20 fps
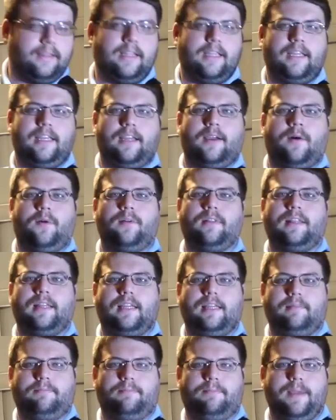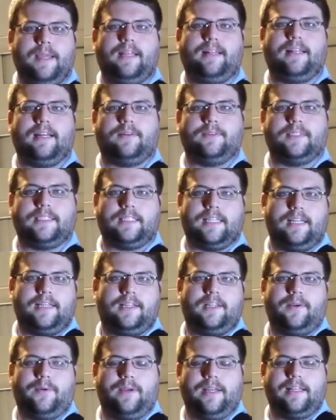The only big
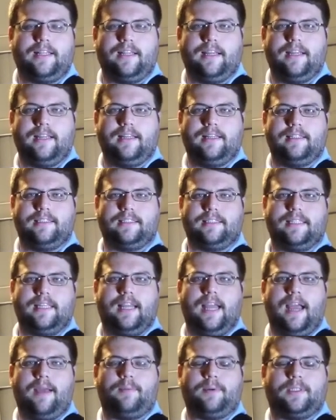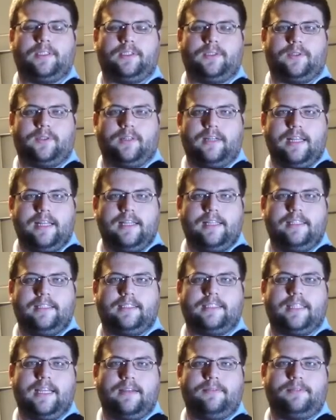downside to it is the aperture
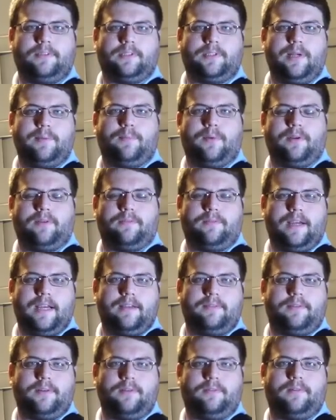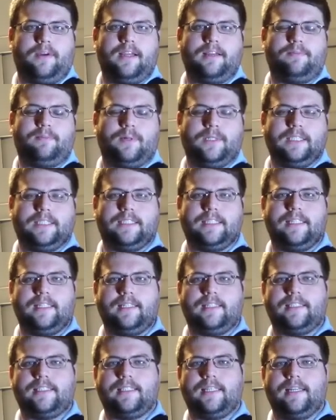is f3.5 to
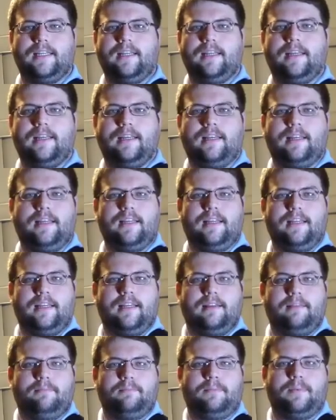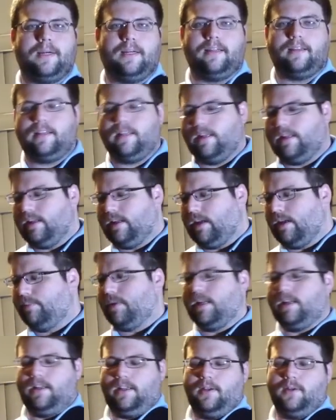5.6, but I'm
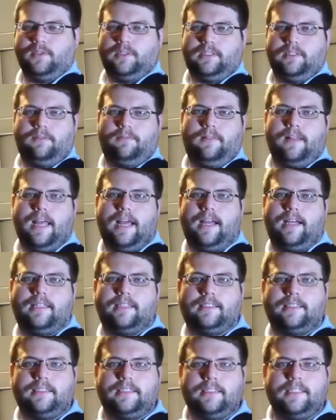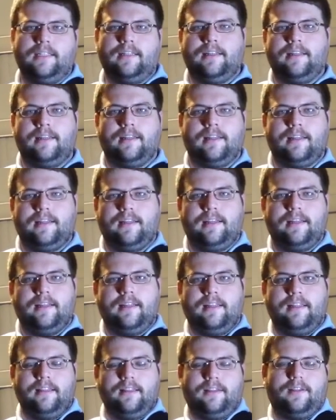going to use the flash
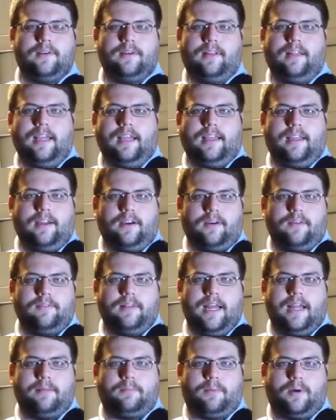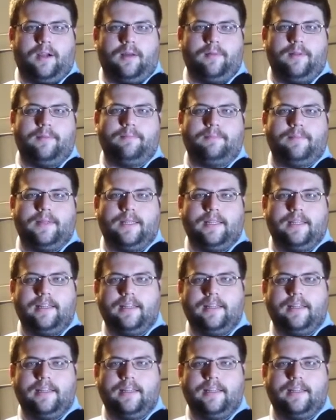to take care of that problem.